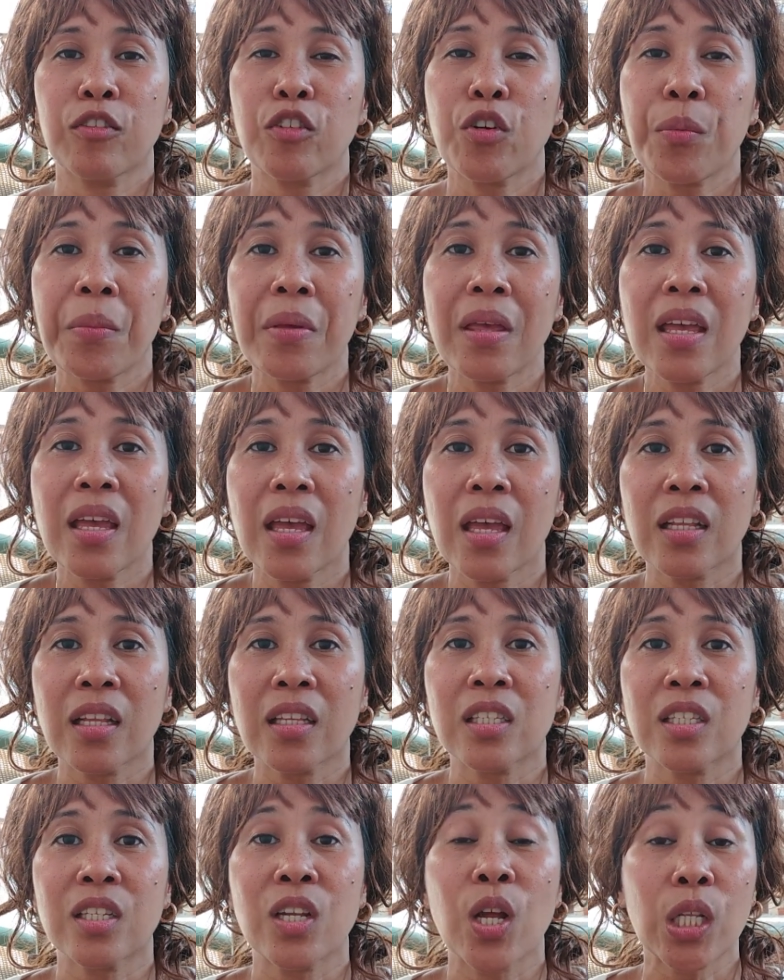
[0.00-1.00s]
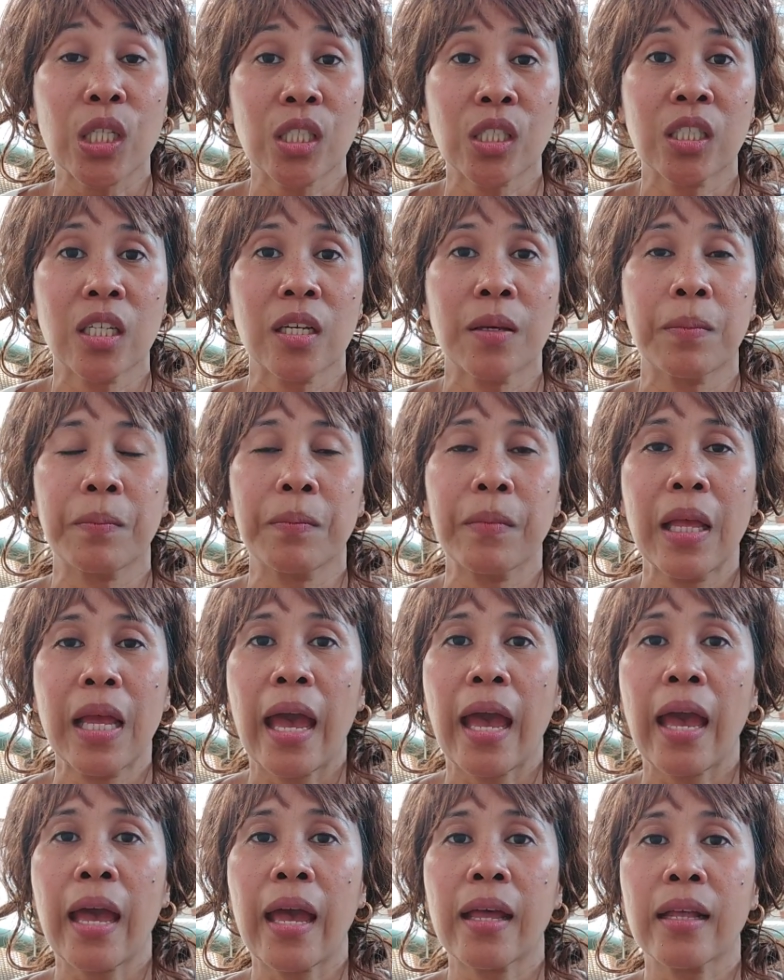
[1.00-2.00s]
For me, it's not cheap.
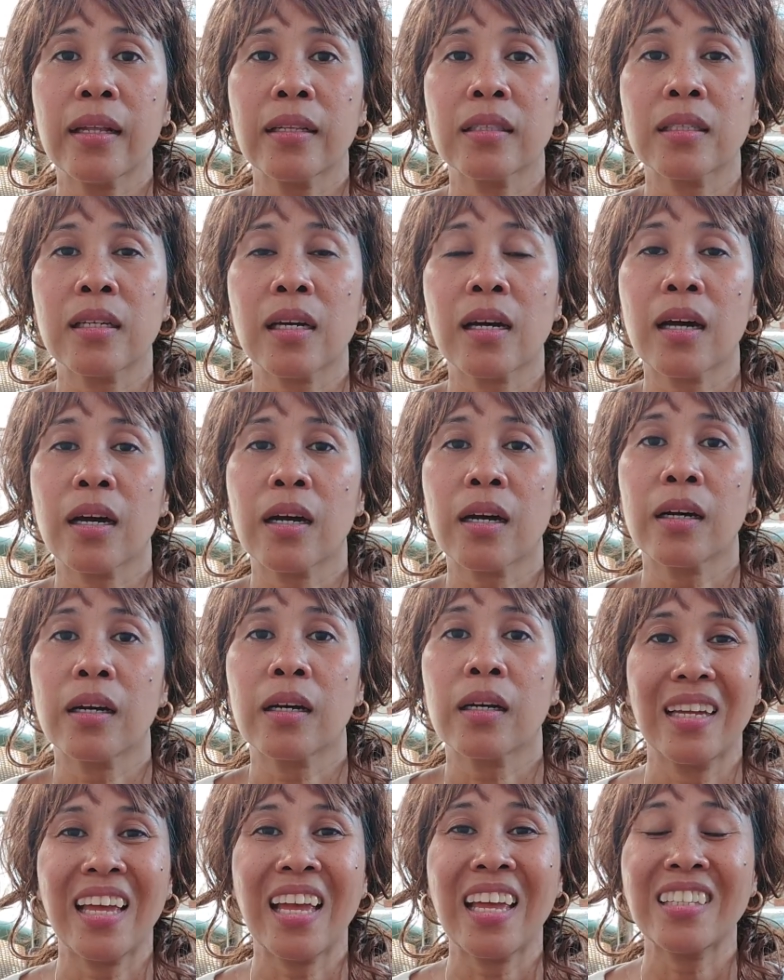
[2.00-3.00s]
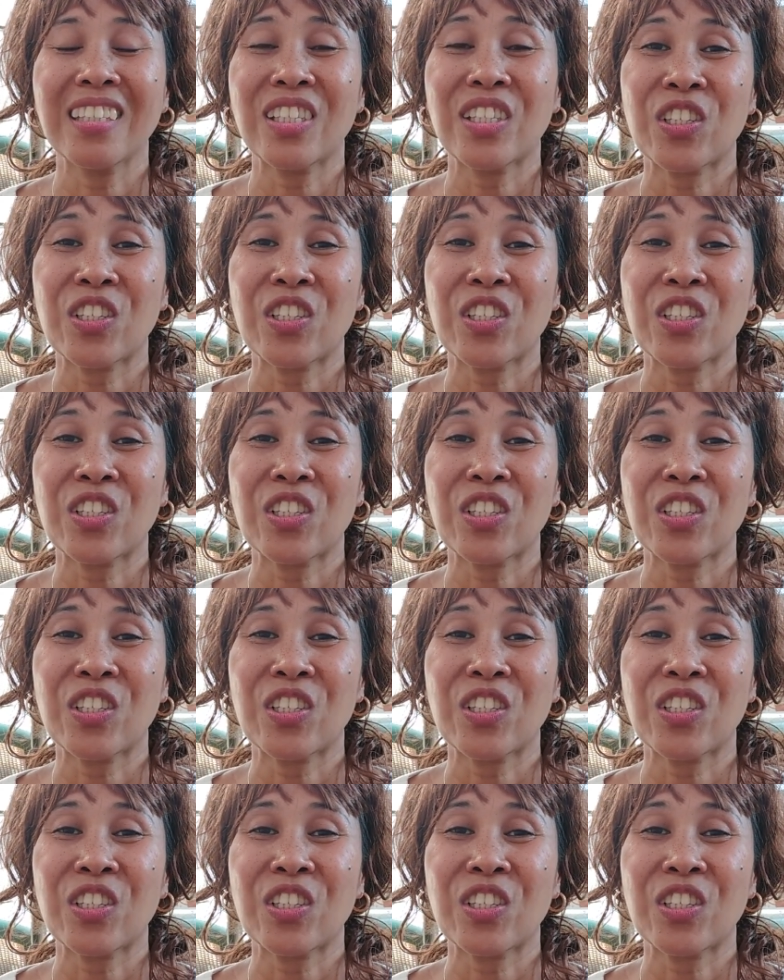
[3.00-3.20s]
And, uh, and